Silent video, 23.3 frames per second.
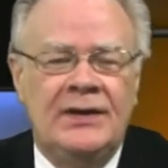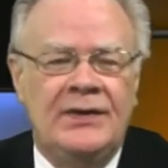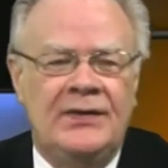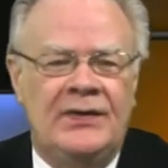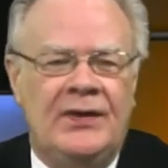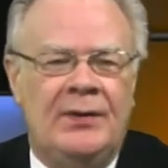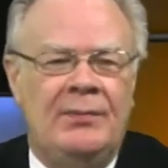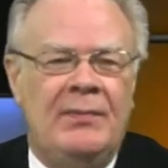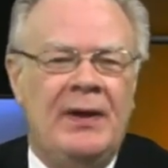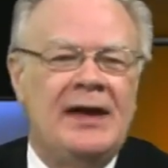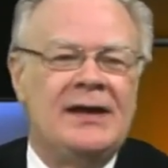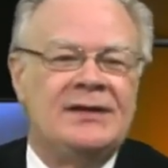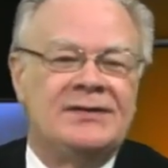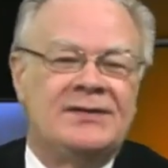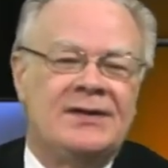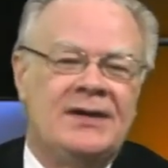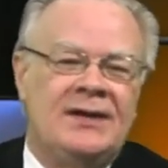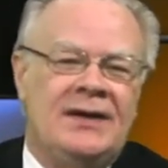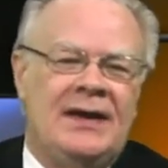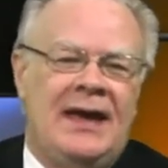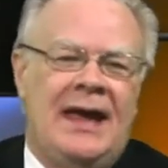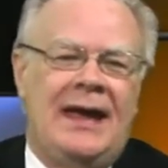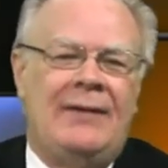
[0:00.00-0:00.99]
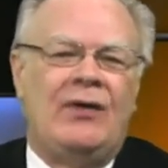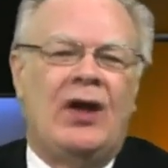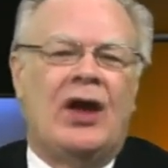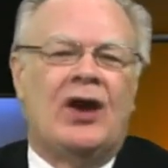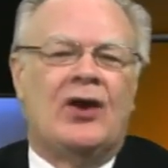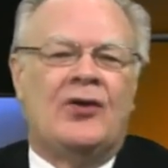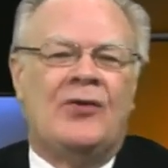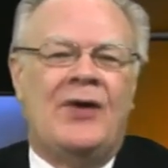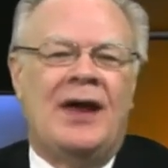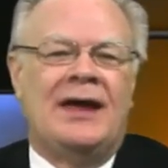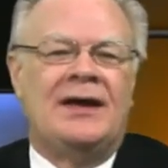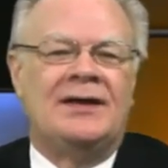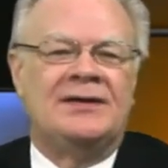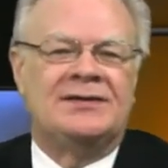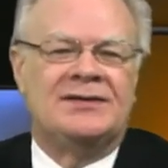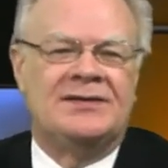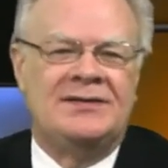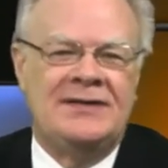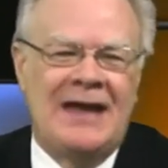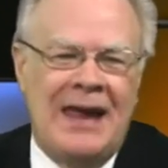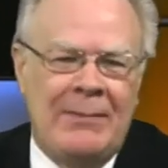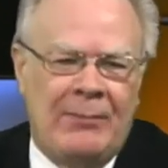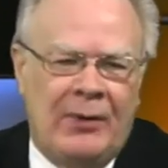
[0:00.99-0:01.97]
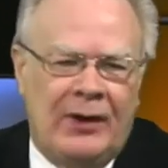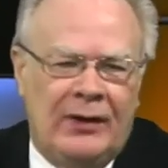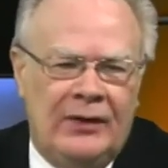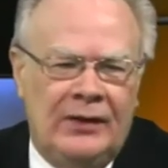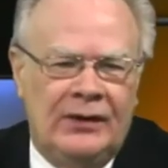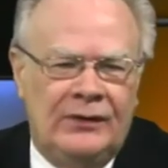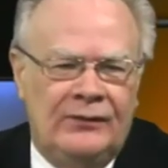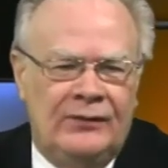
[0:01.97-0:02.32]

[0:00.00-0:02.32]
The mayor's having a crack at Snapper